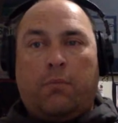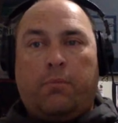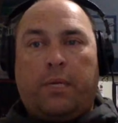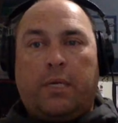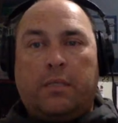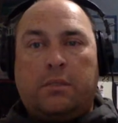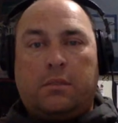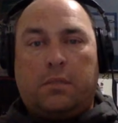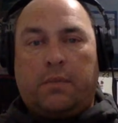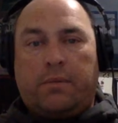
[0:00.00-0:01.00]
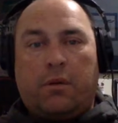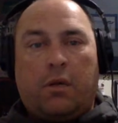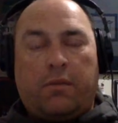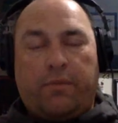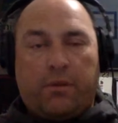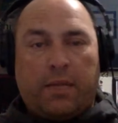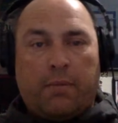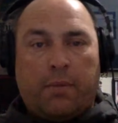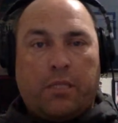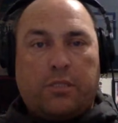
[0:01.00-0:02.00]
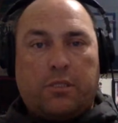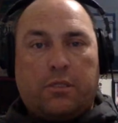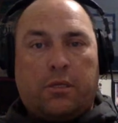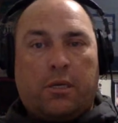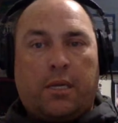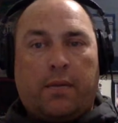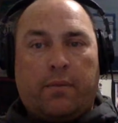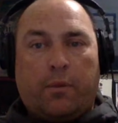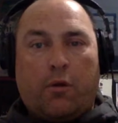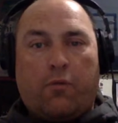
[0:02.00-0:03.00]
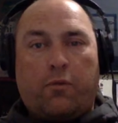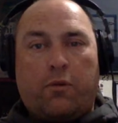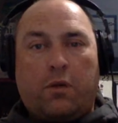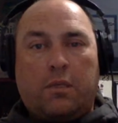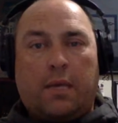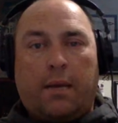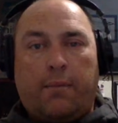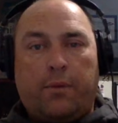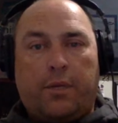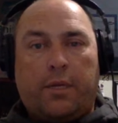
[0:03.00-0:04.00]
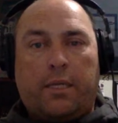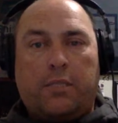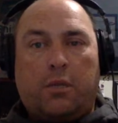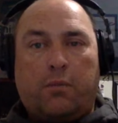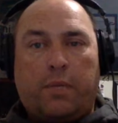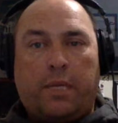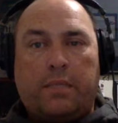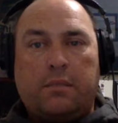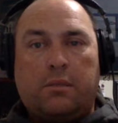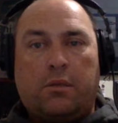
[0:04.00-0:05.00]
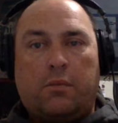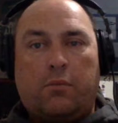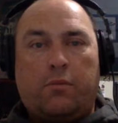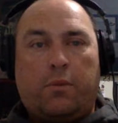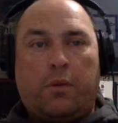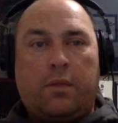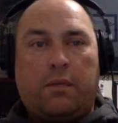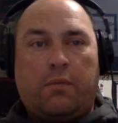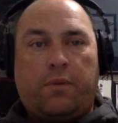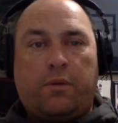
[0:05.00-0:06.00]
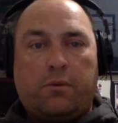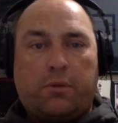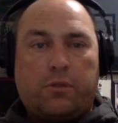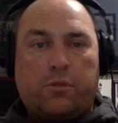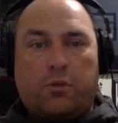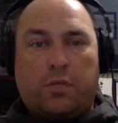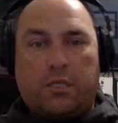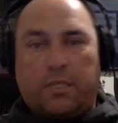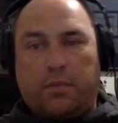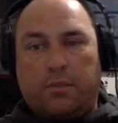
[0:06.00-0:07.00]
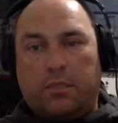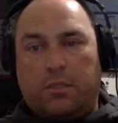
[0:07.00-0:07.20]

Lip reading: Because if they're on the field that much, they're going to have the ball for a long time. They're going to get chunk plays. They're going to move the ball down the field, and they're going to score touchdowns.